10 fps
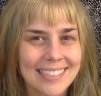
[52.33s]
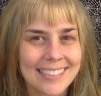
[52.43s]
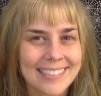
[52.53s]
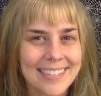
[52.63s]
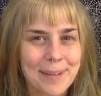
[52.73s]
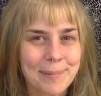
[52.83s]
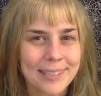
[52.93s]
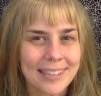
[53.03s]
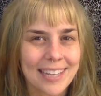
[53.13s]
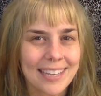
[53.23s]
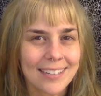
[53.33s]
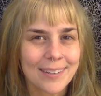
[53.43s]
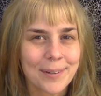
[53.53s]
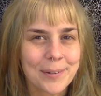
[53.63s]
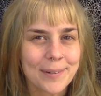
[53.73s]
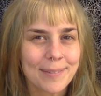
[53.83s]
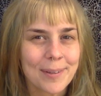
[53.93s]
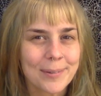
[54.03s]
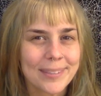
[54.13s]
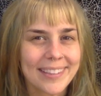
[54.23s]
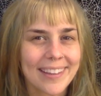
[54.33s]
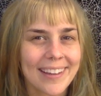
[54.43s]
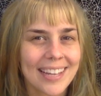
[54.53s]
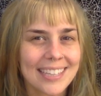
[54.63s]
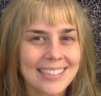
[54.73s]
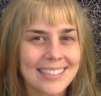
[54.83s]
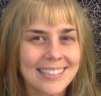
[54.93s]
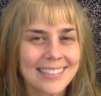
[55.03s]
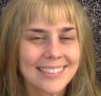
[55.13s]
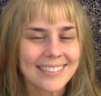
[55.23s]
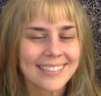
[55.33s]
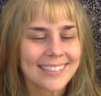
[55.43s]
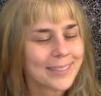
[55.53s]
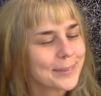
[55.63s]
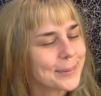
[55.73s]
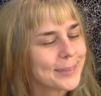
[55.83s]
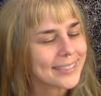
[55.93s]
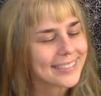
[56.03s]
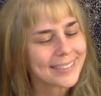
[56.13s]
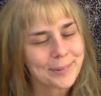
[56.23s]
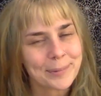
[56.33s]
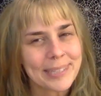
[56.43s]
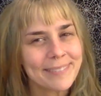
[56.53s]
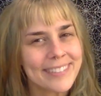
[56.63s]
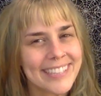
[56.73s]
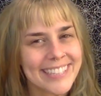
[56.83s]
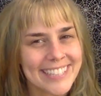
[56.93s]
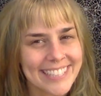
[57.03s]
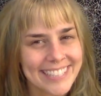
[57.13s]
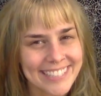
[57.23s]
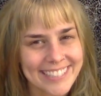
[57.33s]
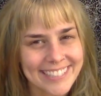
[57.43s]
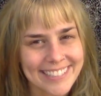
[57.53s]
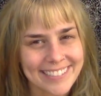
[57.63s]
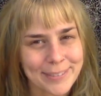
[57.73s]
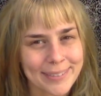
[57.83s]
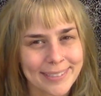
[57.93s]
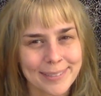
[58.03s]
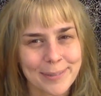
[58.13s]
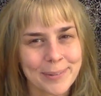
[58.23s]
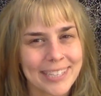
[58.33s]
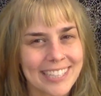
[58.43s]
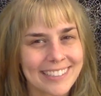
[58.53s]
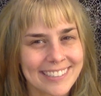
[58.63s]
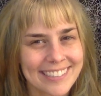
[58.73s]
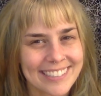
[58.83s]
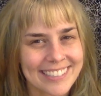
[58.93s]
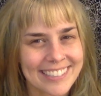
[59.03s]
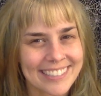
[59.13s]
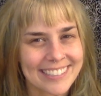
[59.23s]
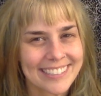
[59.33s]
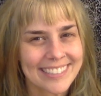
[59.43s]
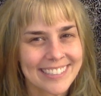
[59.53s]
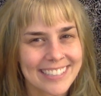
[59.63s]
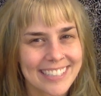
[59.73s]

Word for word: It's time to let go of those thoughts, those grievances, those annoyances.